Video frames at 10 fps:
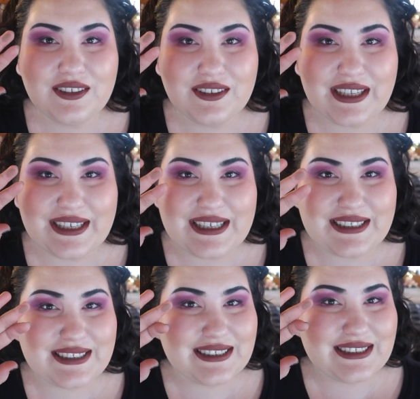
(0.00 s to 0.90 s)
Like,
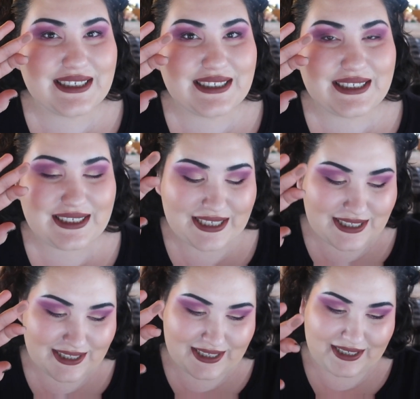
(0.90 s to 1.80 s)
it's it's a
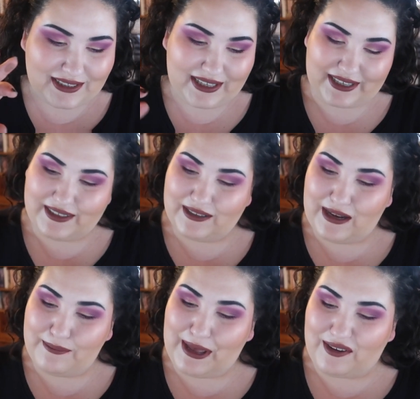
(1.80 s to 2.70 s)
decent, like,
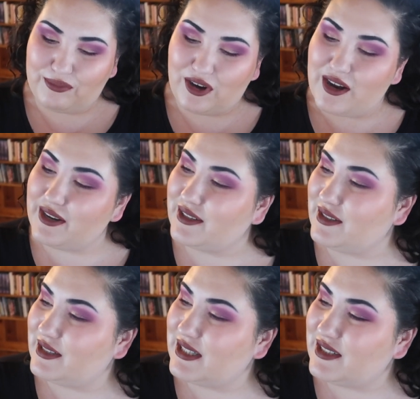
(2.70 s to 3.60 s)
amount of product and a
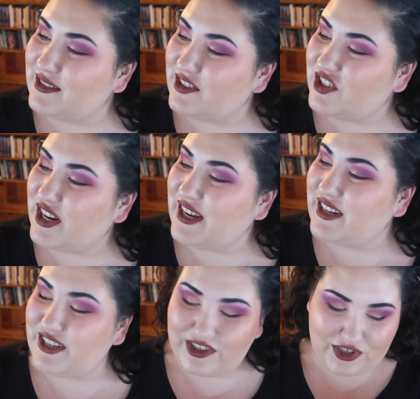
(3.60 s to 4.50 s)
decent
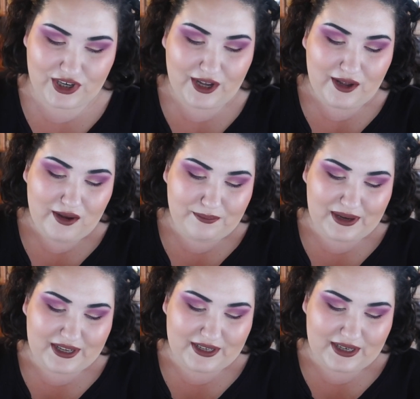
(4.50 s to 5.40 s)
shade-ish,
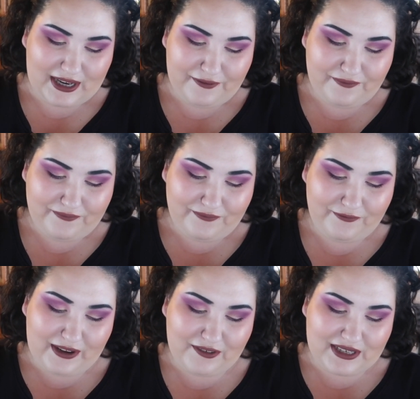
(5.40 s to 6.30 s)
but I
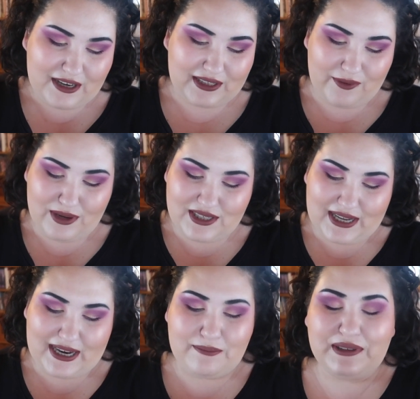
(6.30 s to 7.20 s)
found out that once
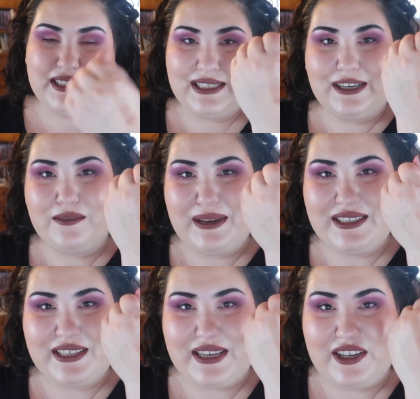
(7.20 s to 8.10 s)
like I blend it out on my
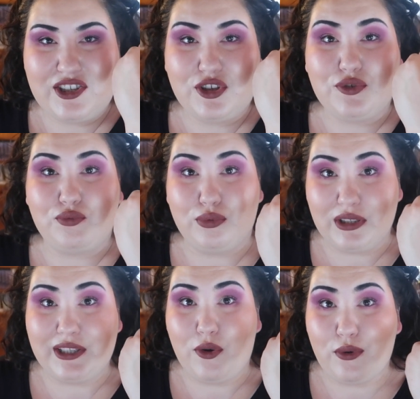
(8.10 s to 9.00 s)
skin, it just looks
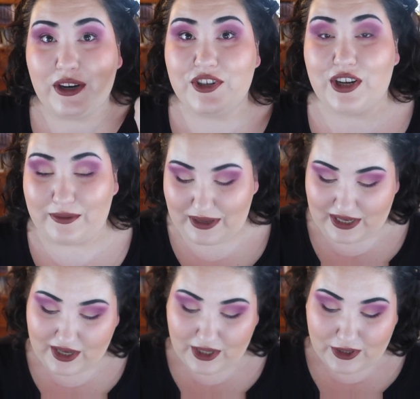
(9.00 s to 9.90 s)
really orange on me.
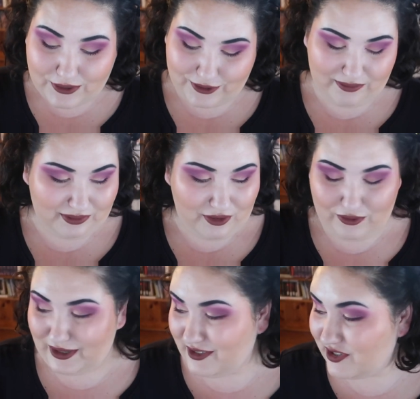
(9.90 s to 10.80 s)
Super
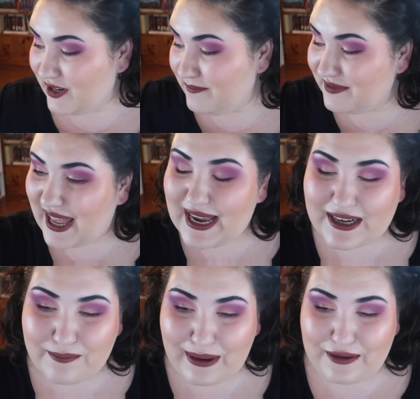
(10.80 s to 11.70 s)
orange. That
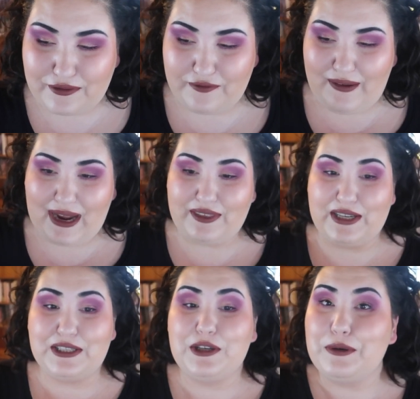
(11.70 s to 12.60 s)
combined with the fact that
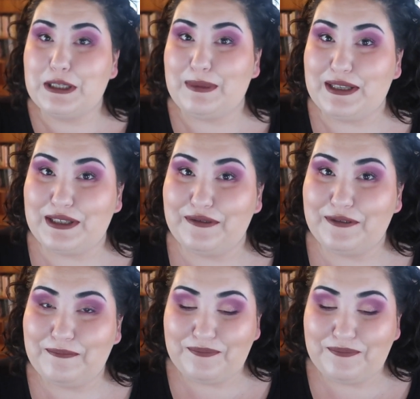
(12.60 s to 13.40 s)
it's so expensive,